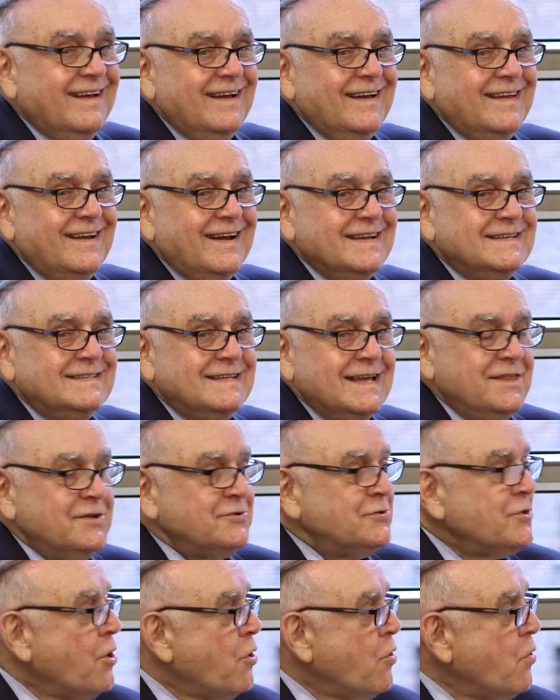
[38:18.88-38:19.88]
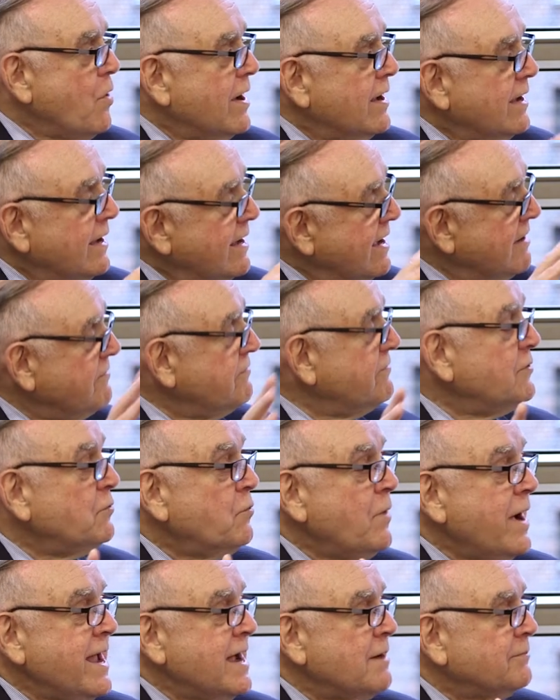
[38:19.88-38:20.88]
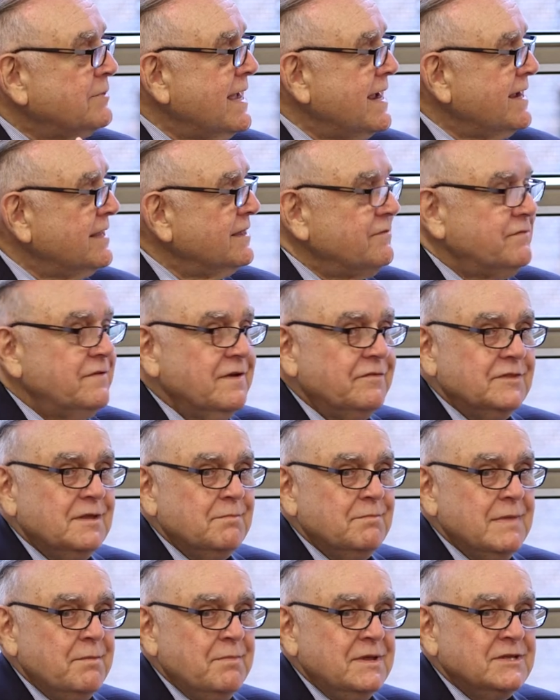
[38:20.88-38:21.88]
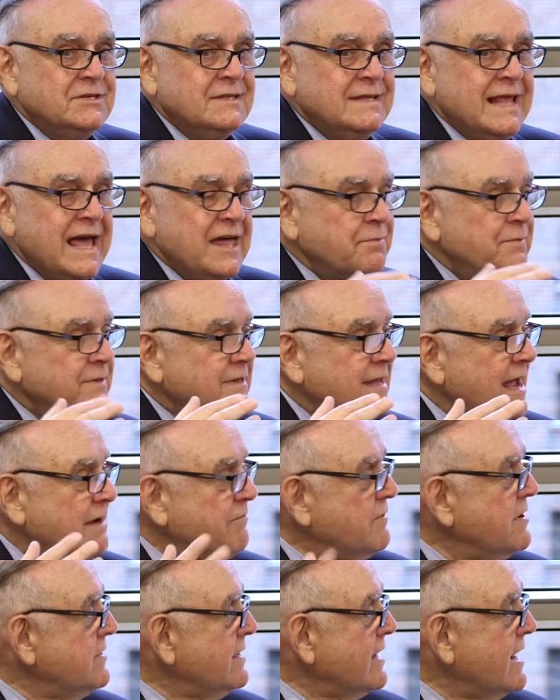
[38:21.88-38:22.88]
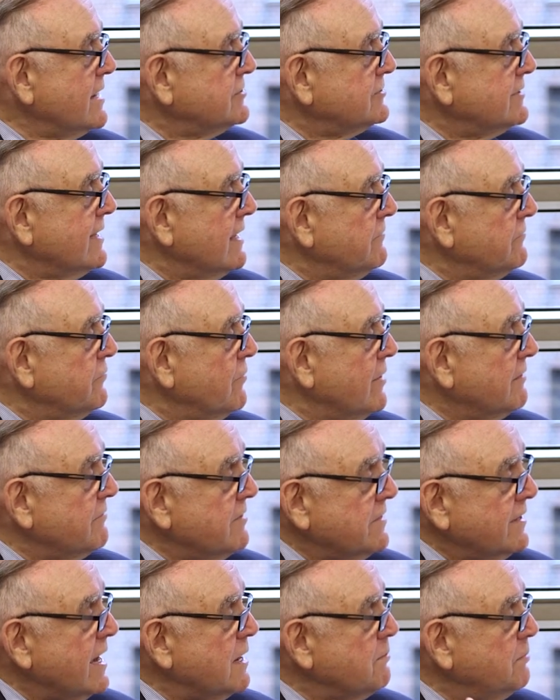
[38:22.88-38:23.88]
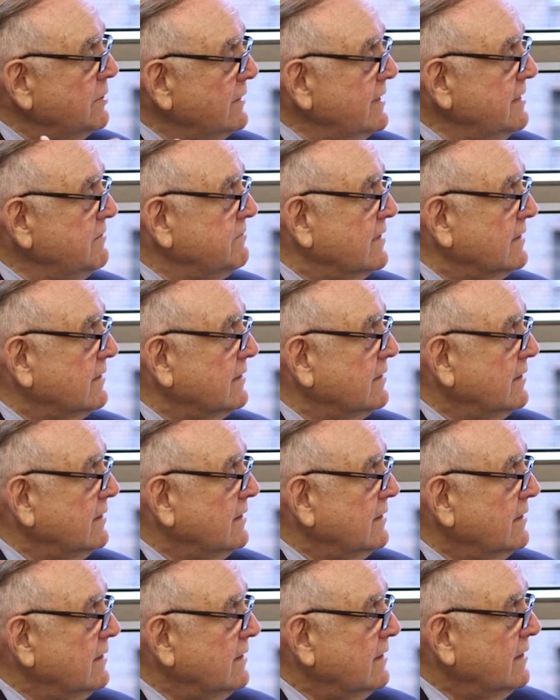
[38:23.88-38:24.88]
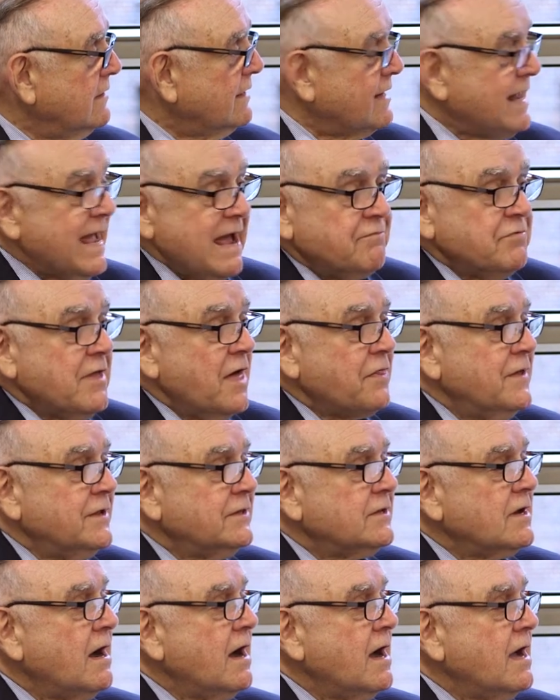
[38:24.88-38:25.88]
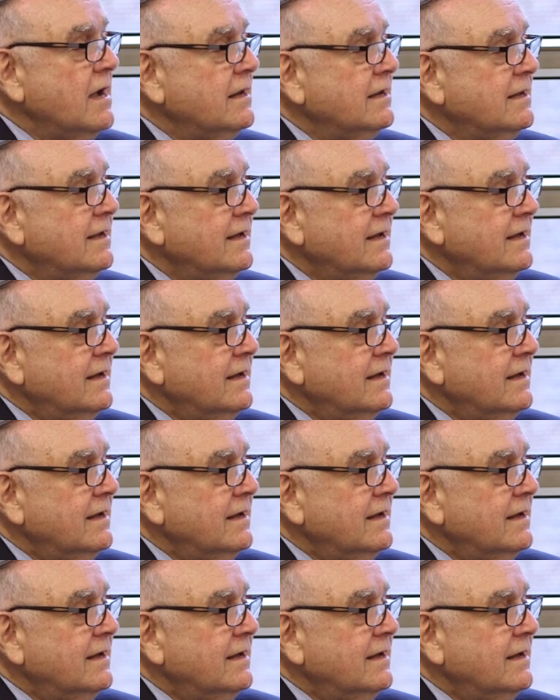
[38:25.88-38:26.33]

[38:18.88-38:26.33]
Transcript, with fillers: And I say, there's no effing way I'm taking the Fifth Amendment. It's nothing. everything I stand for, everything I believe in. And I have nothing to hide.